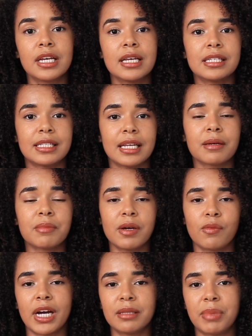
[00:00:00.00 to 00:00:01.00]
setting my
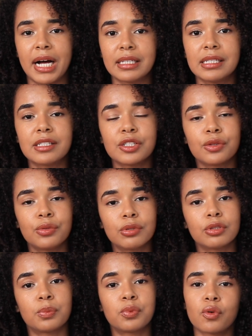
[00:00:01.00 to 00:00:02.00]
white balance through
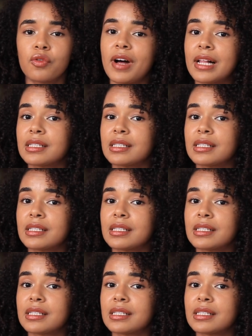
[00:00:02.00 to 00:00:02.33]
the profiles